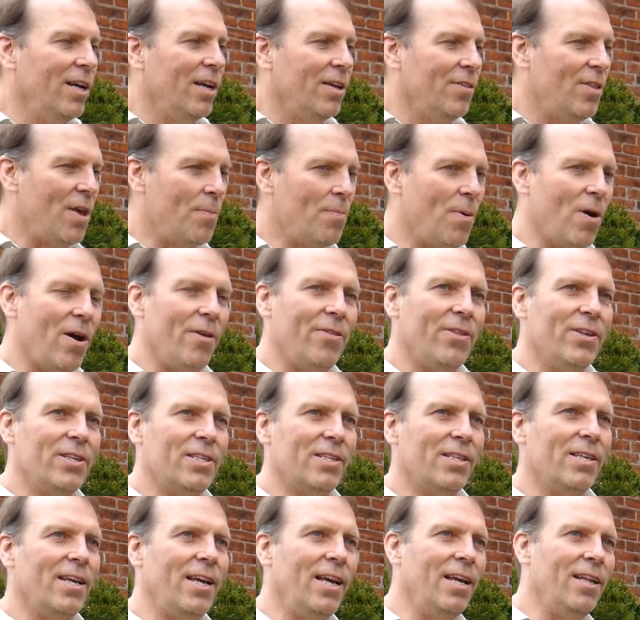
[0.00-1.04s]
they bought
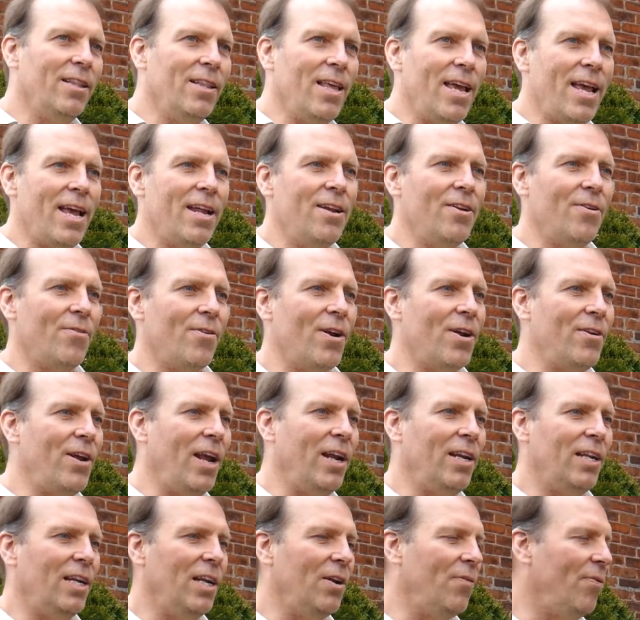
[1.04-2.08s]
this land around
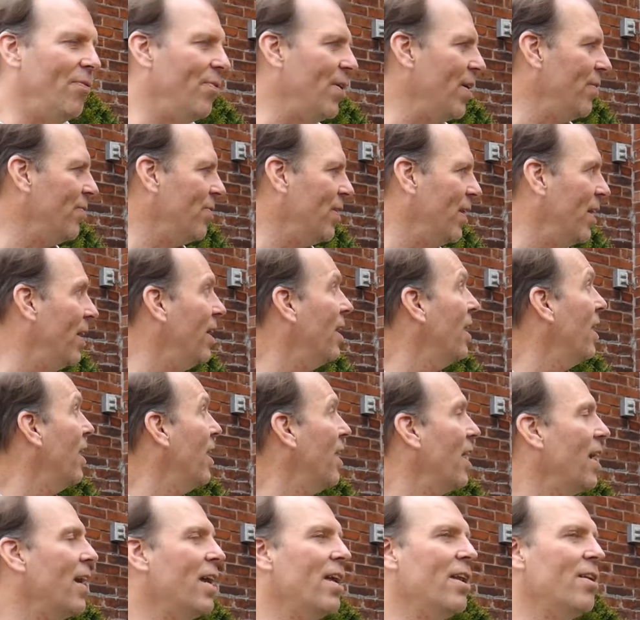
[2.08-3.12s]
eighteen fifty,
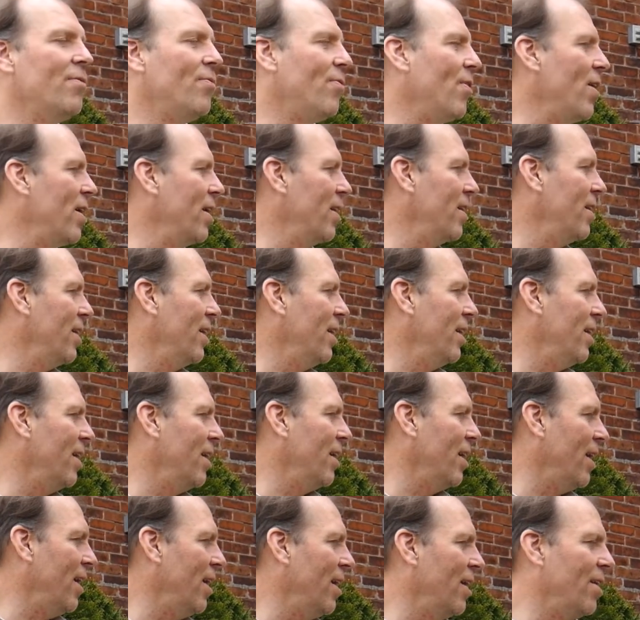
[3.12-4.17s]
and finally
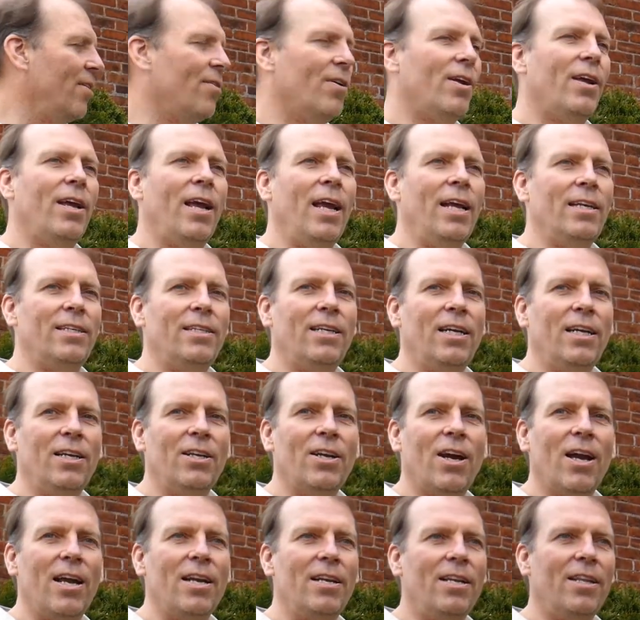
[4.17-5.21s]
in eighteen
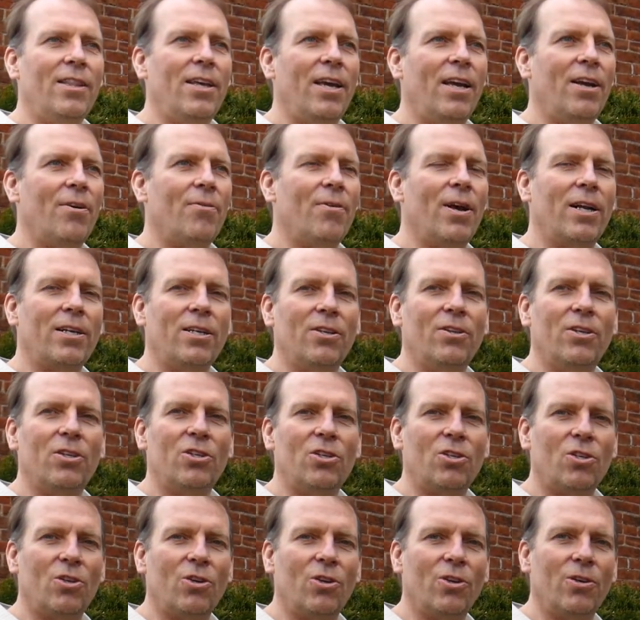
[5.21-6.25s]
ninety they erected
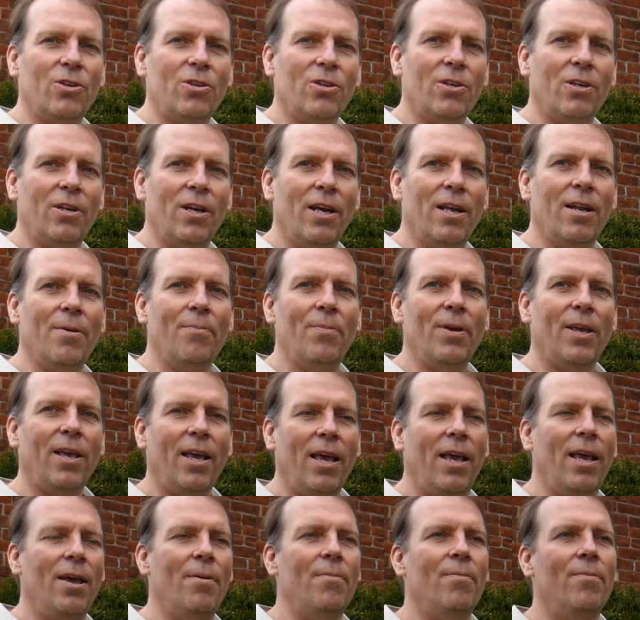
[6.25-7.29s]
this church, and it
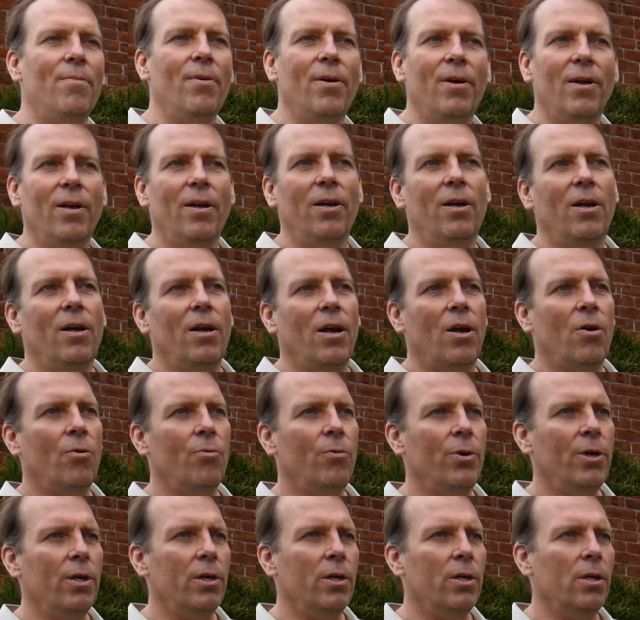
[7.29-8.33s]
became a
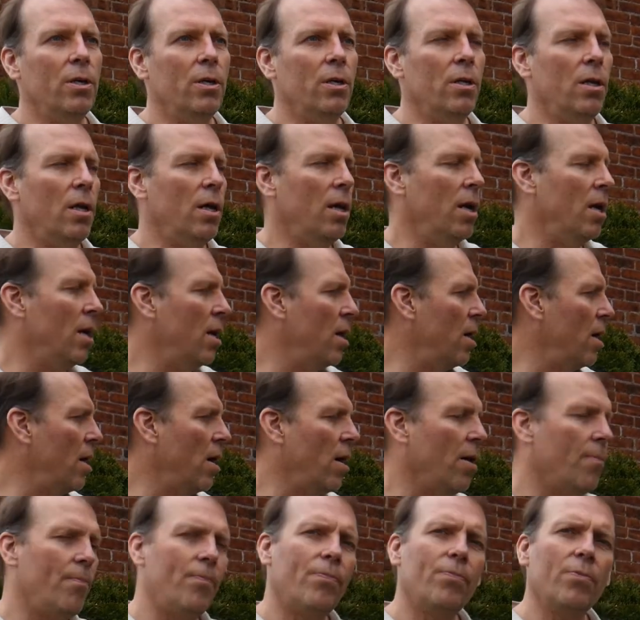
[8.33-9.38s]
real,
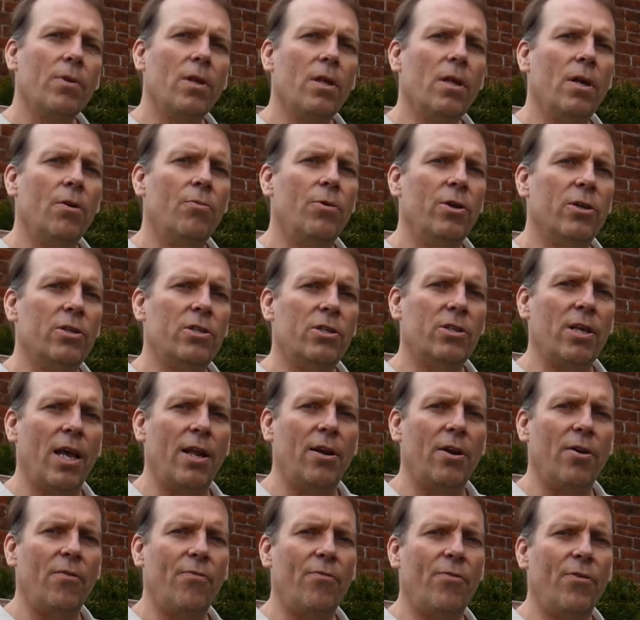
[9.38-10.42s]
uh, a real
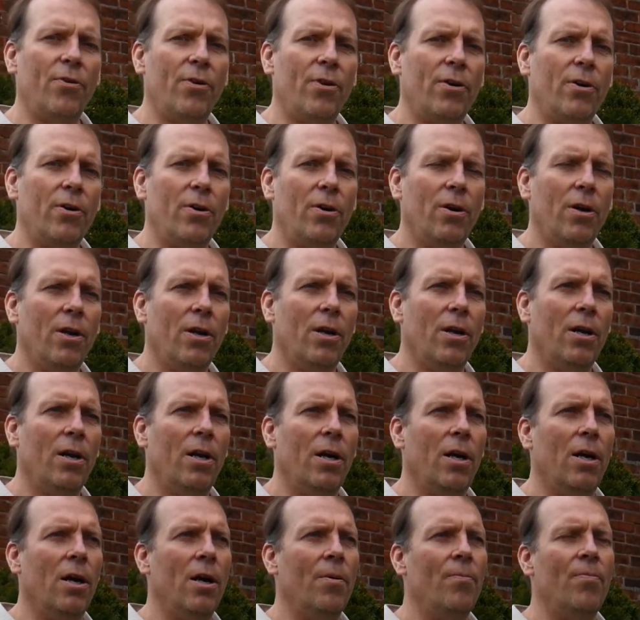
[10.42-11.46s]
center for
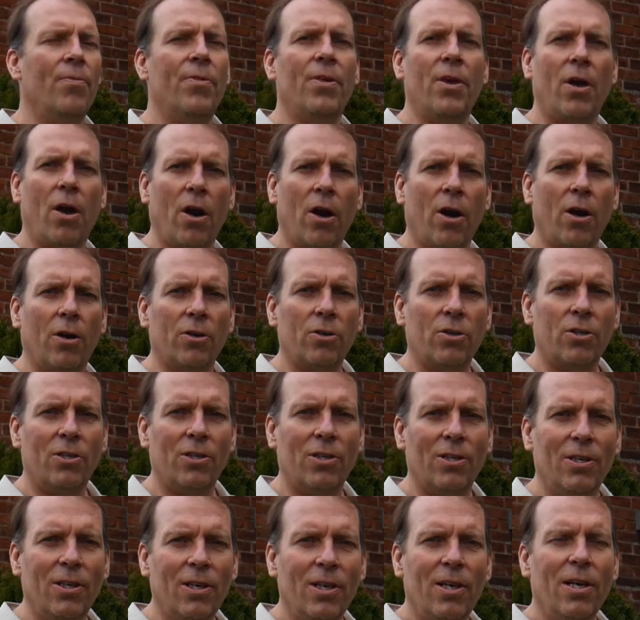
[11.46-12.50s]
um, the
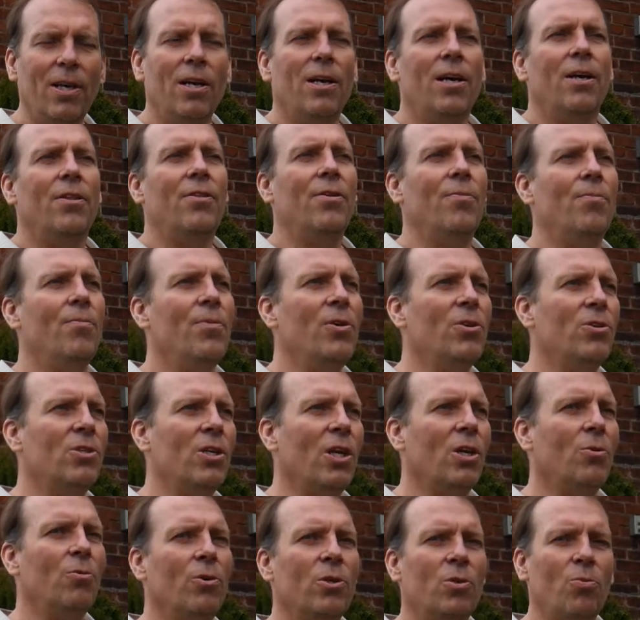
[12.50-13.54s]
arts. The
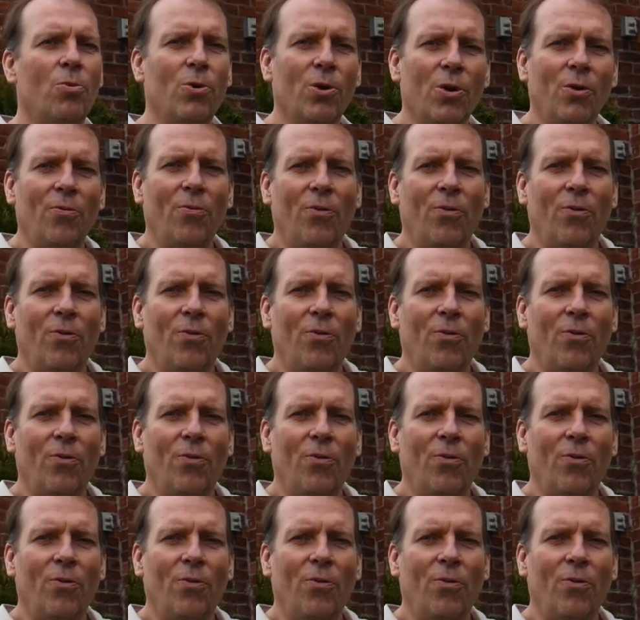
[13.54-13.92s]
music was world